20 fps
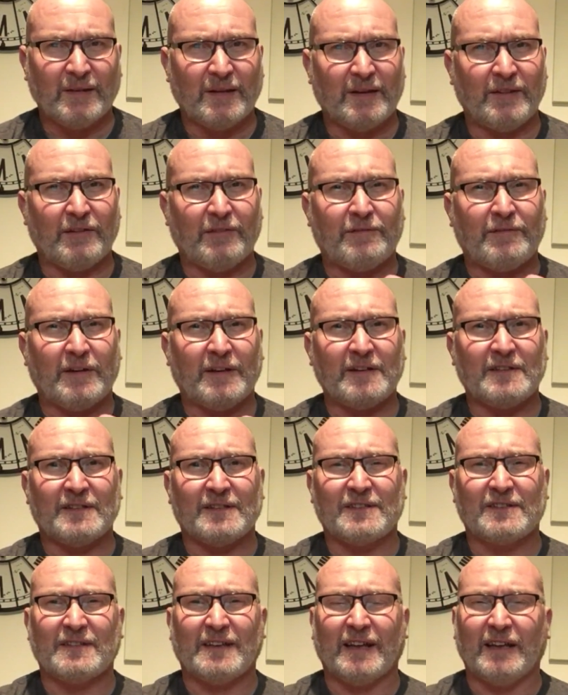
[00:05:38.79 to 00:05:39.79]
And the finish
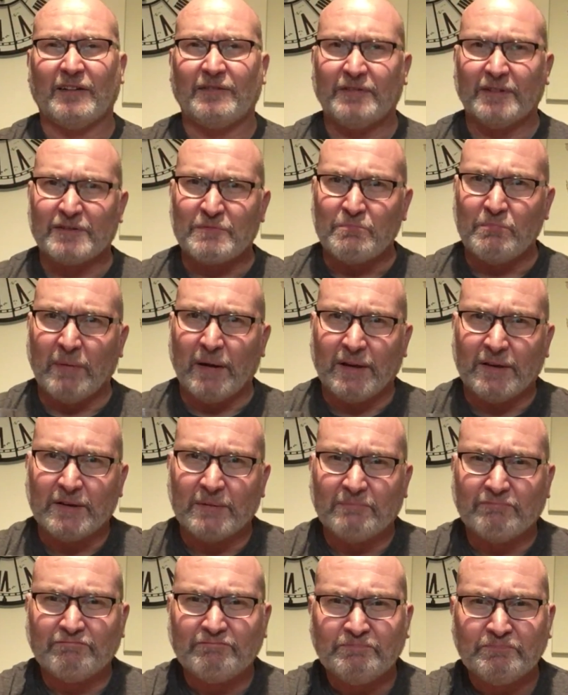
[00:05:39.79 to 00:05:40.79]
itself, it's
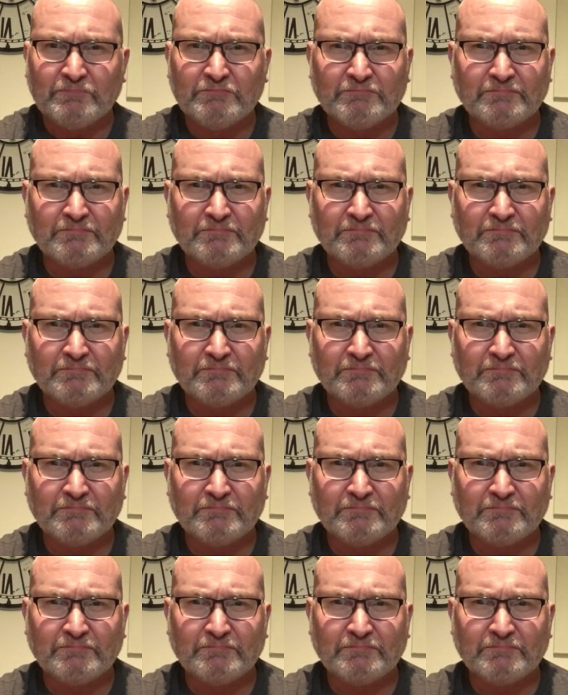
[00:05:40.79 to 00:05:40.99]
medium,